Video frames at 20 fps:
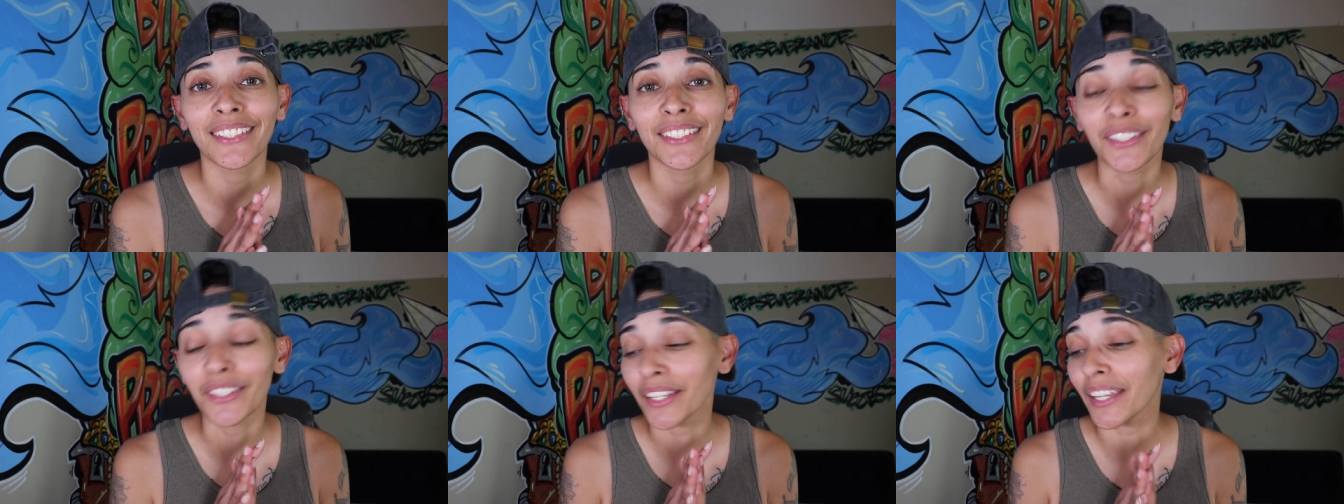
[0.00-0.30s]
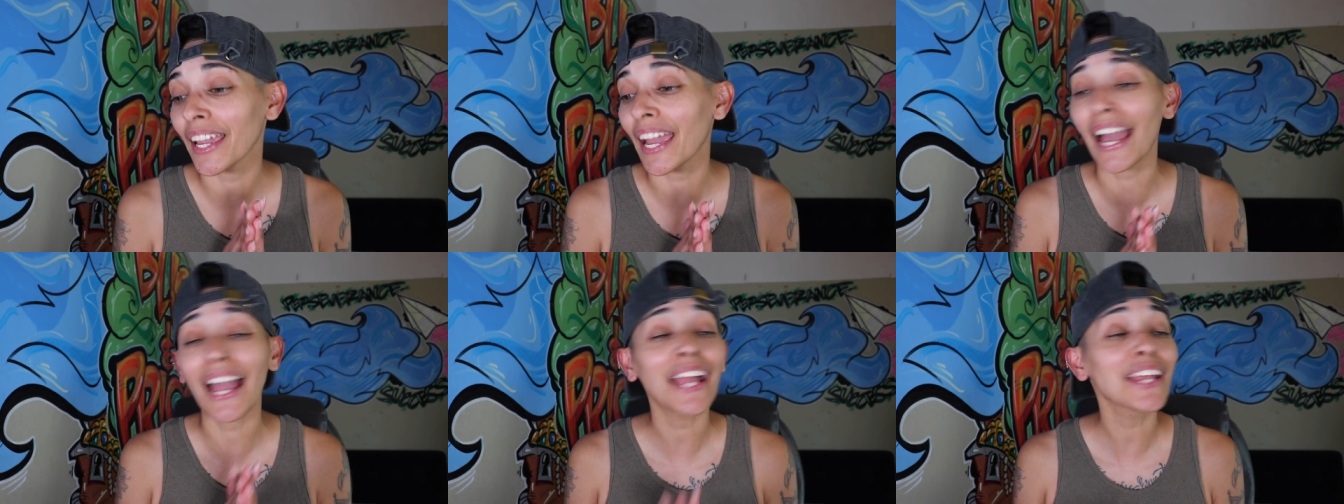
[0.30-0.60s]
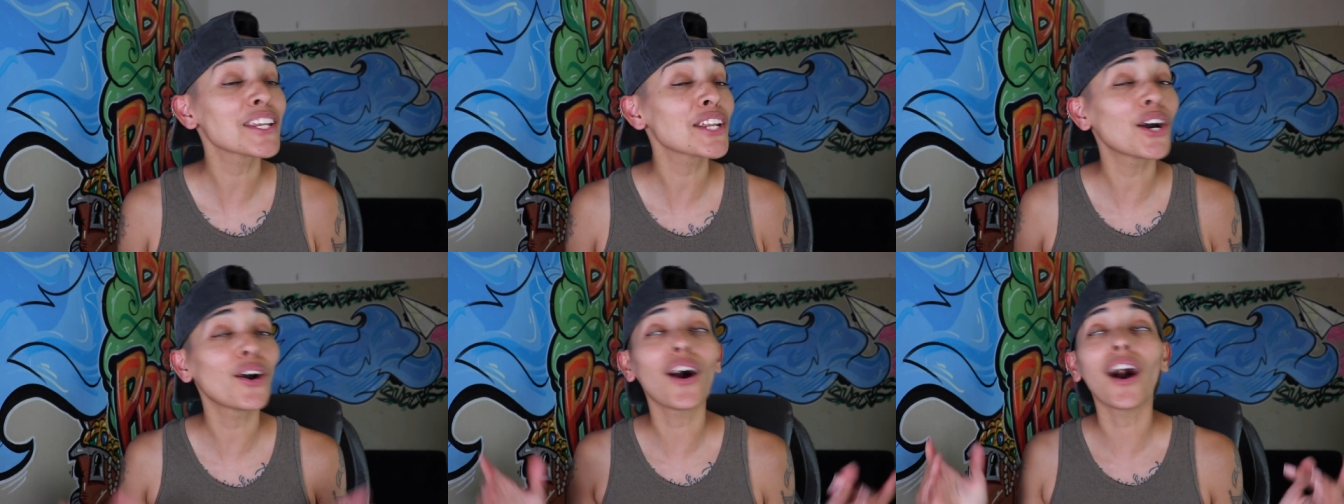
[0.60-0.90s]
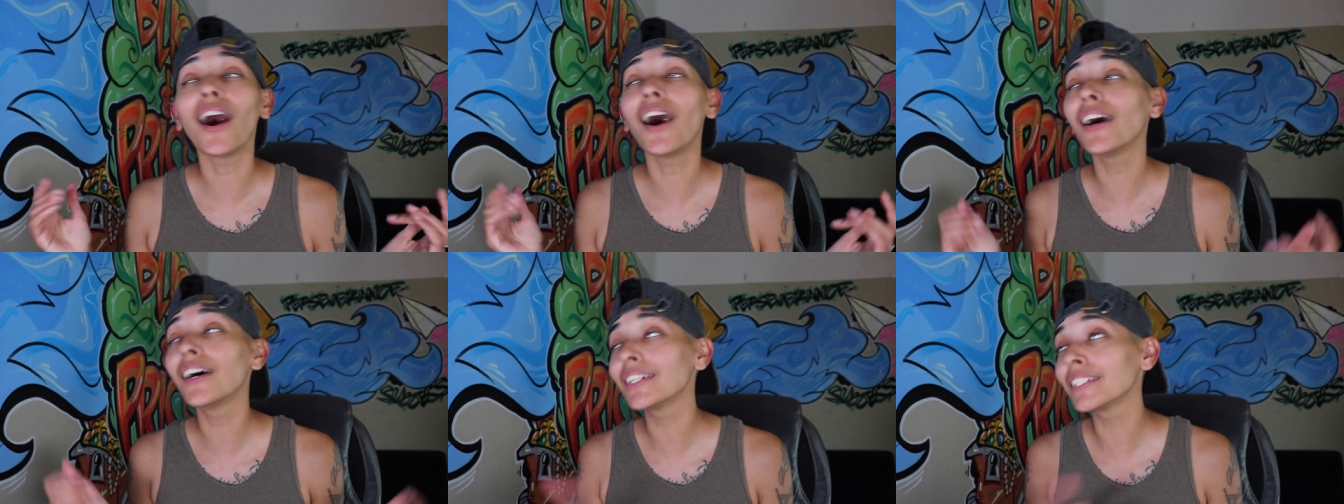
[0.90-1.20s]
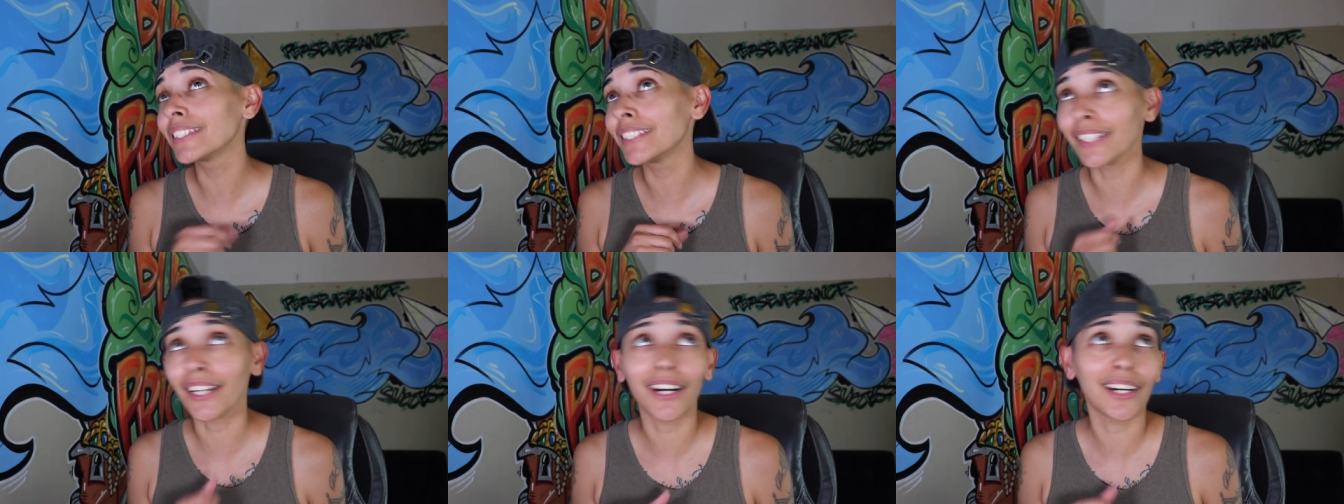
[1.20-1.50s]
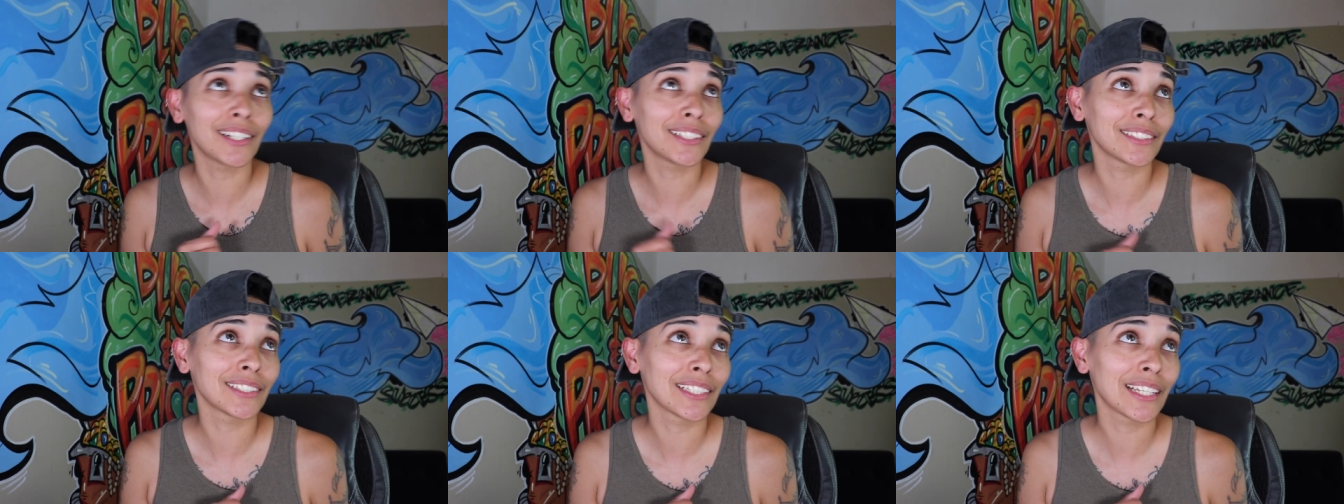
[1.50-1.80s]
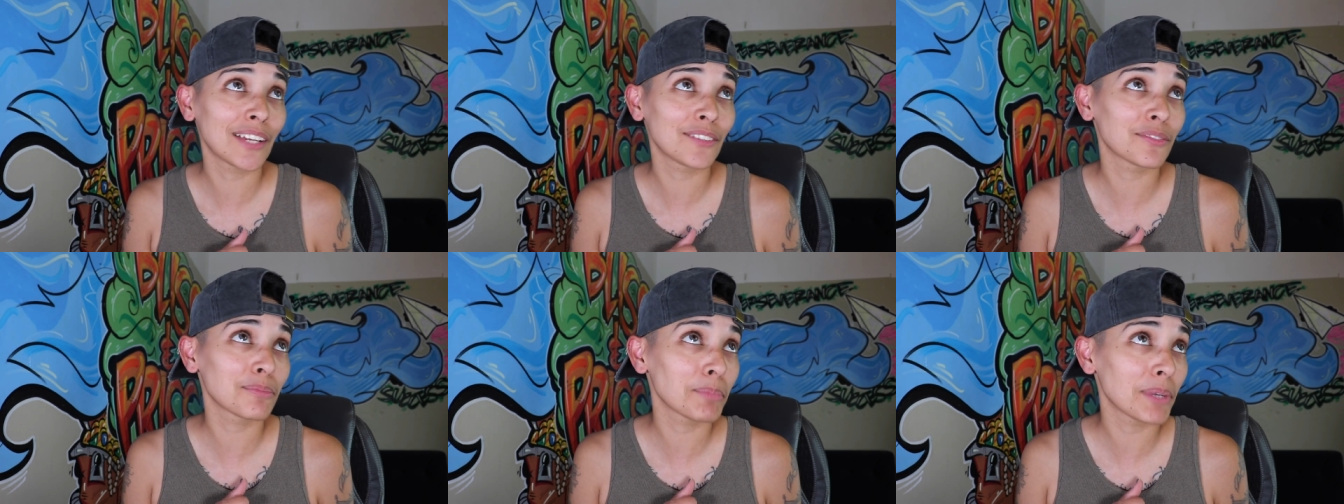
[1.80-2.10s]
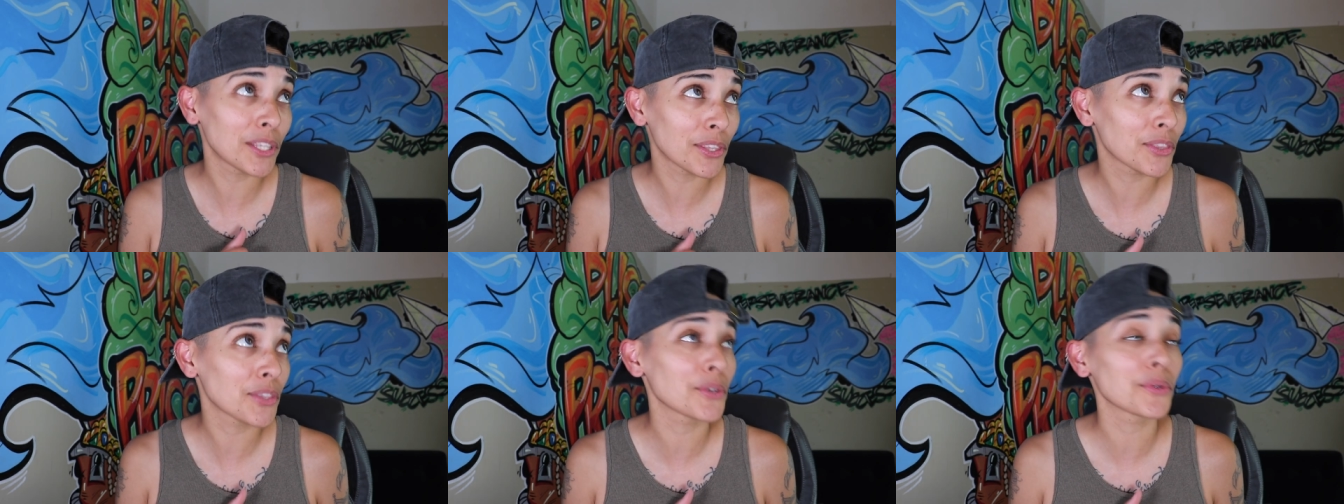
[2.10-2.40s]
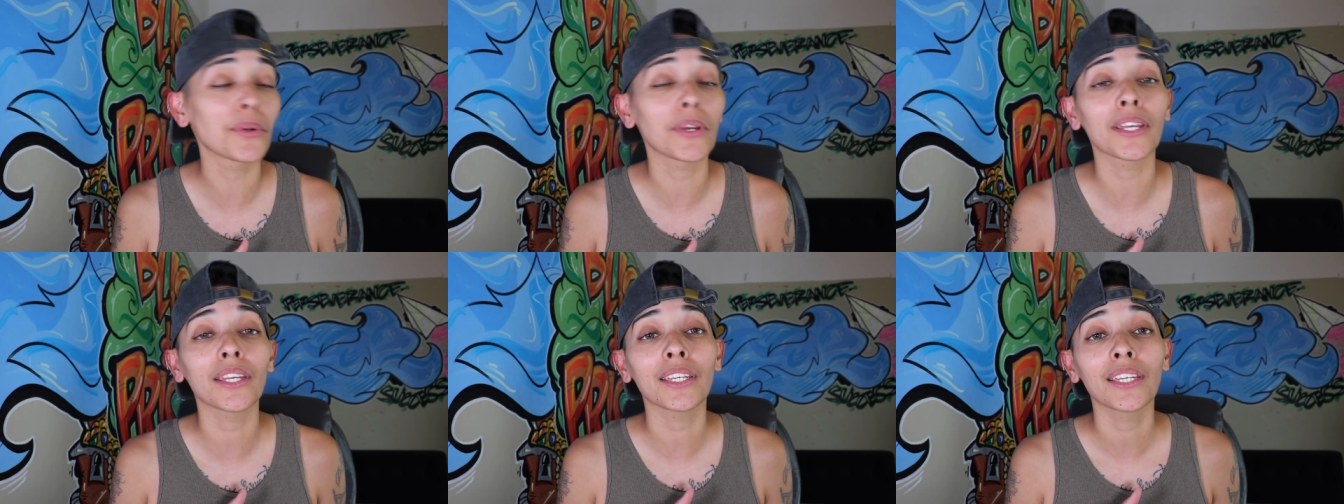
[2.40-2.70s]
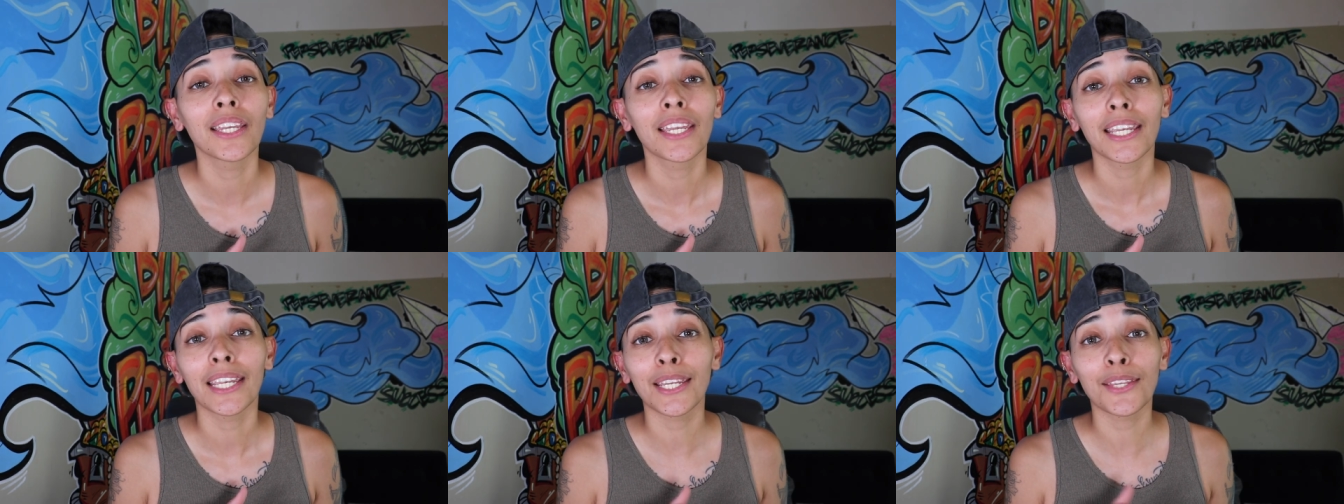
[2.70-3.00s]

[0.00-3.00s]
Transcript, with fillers: Okay, I know all y'all have been through it.